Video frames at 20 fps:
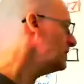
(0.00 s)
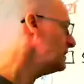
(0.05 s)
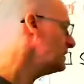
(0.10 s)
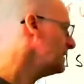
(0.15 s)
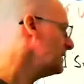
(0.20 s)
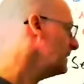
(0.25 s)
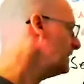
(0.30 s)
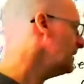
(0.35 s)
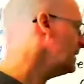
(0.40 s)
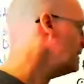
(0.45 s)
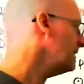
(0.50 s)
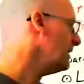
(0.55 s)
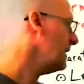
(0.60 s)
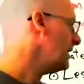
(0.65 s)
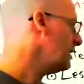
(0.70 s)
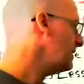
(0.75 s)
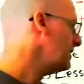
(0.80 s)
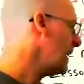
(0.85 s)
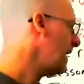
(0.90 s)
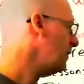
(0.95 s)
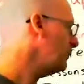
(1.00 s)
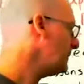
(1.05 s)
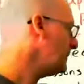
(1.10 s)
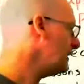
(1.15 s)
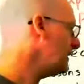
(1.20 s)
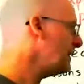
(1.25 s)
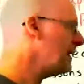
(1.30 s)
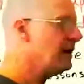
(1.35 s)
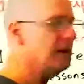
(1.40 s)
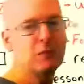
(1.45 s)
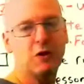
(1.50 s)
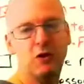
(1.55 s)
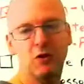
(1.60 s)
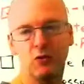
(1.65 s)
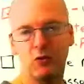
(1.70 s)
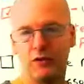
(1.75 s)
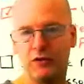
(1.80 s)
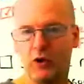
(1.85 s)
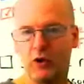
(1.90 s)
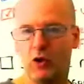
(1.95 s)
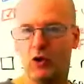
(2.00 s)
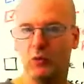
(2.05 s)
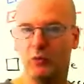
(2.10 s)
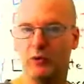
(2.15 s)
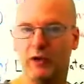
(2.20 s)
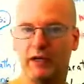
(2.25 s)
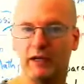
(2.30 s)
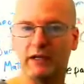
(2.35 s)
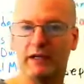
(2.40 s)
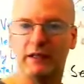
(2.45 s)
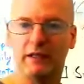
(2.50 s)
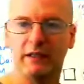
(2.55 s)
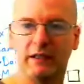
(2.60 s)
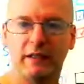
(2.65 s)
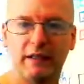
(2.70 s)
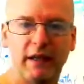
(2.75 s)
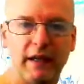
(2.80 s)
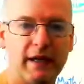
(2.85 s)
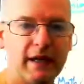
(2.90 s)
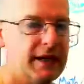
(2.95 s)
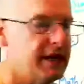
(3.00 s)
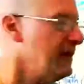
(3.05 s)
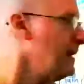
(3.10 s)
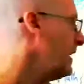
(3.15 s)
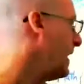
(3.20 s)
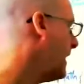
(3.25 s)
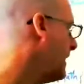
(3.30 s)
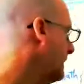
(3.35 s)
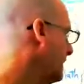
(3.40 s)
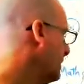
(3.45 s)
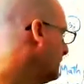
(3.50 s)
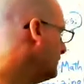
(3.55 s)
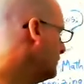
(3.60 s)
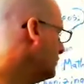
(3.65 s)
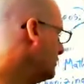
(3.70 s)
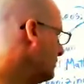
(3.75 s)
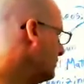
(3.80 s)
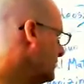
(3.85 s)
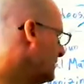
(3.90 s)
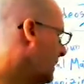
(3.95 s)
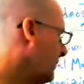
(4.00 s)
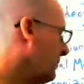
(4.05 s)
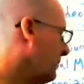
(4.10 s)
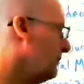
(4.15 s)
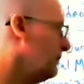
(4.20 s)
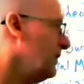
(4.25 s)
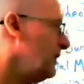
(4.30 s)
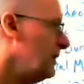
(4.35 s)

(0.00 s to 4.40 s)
is helping them with the homework. And if you do separate